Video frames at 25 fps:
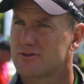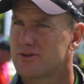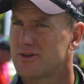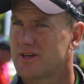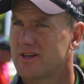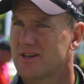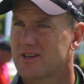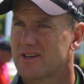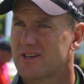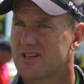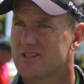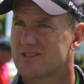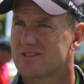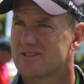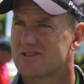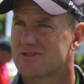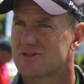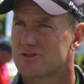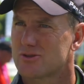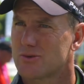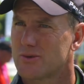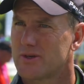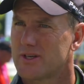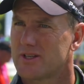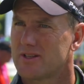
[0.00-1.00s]
for young kids
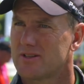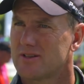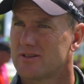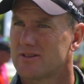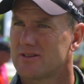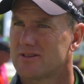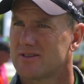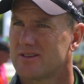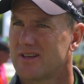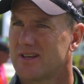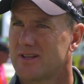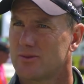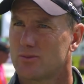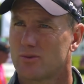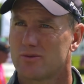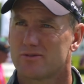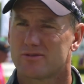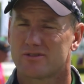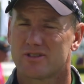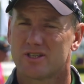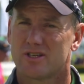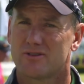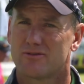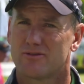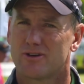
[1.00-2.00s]
in Sweden. And
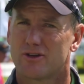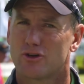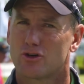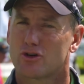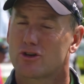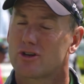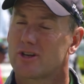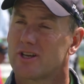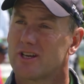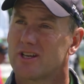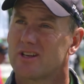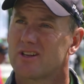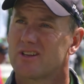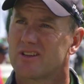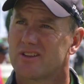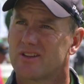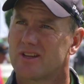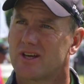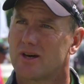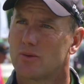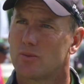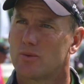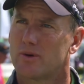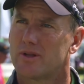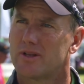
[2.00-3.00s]
we've seen very clearly
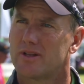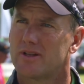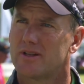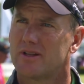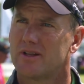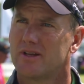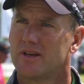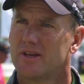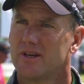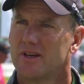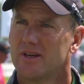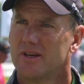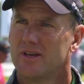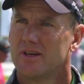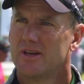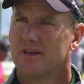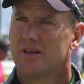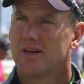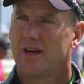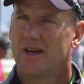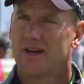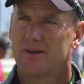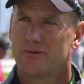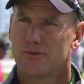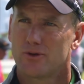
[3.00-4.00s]
that when
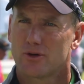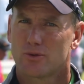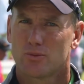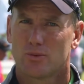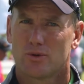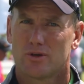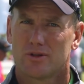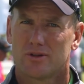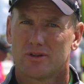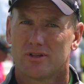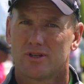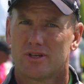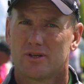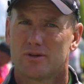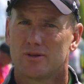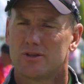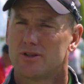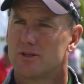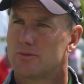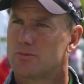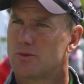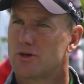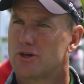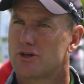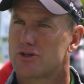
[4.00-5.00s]
Henrik won
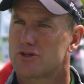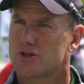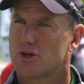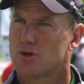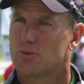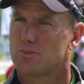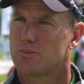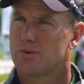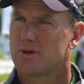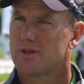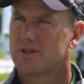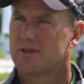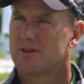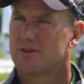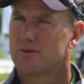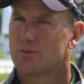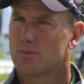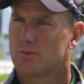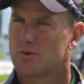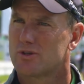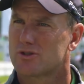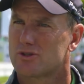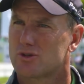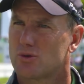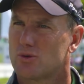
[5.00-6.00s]
in the British
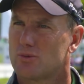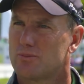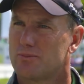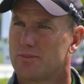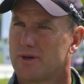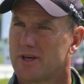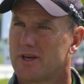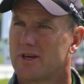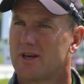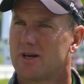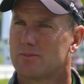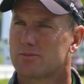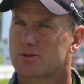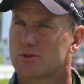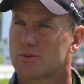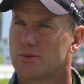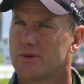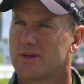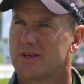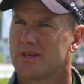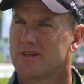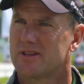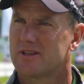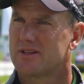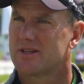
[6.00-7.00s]
Open. We saw a big
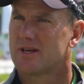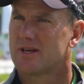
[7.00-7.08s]
upswing in